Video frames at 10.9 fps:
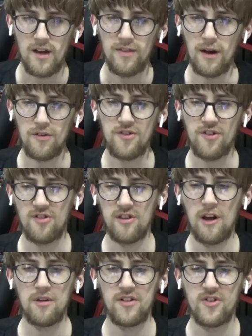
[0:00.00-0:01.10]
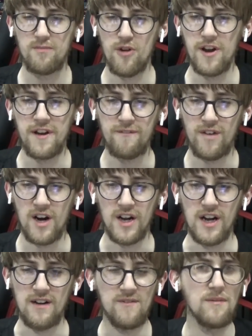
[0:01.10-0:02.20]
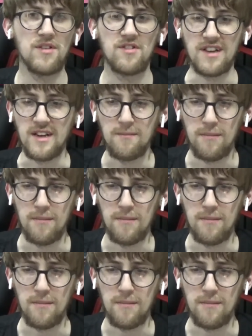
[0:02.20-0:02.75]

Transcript: That was the slowest spreading fire I've ever seen,